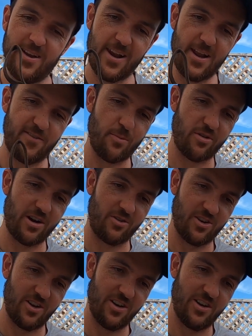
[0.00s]
lovely brown
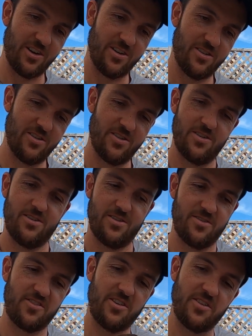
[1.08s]
colour,
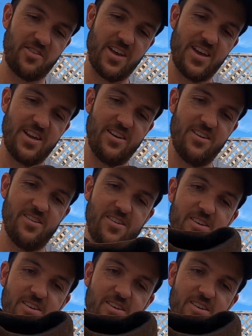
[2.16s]
size 10.